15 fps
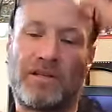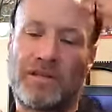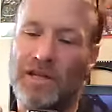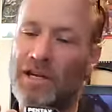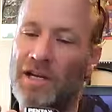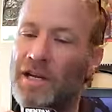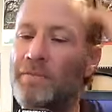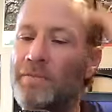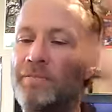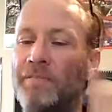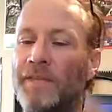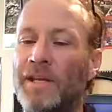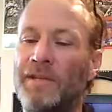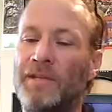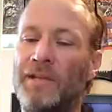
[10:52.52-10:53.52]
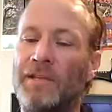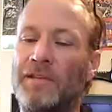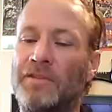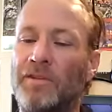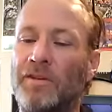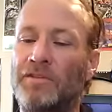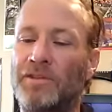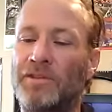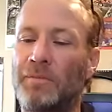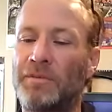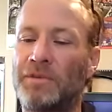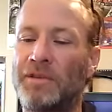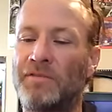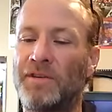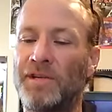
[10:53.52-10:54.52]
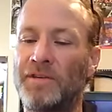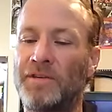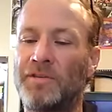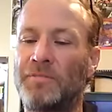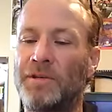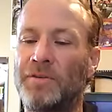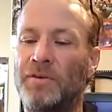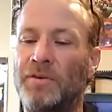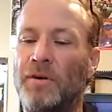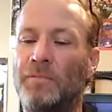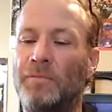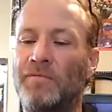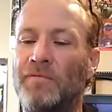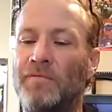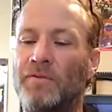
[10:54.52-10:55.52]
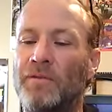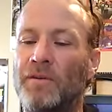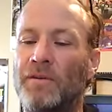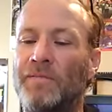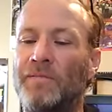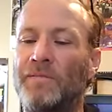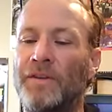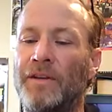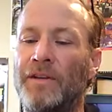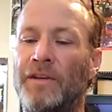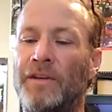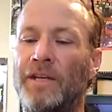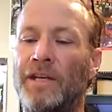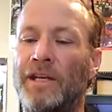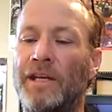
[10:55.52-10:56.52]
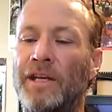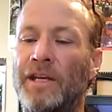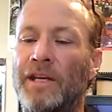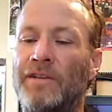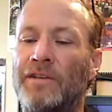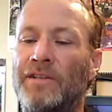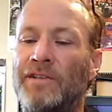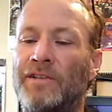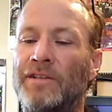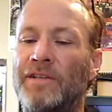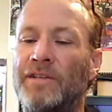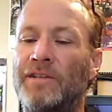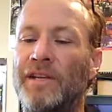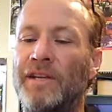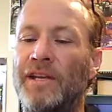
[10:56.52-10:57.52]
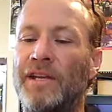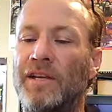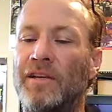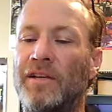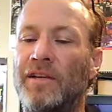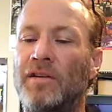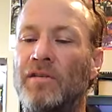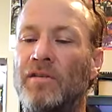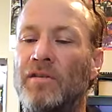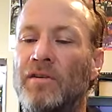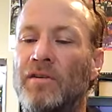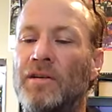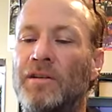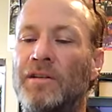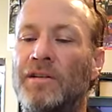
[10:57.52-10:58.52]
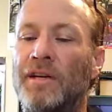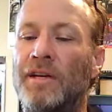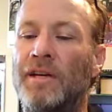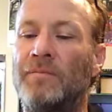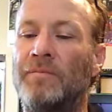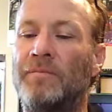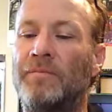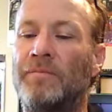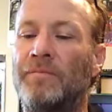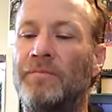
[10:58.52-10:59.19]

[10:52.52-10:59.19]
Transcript: time that the charge coupling device is being open for, and this is a long time.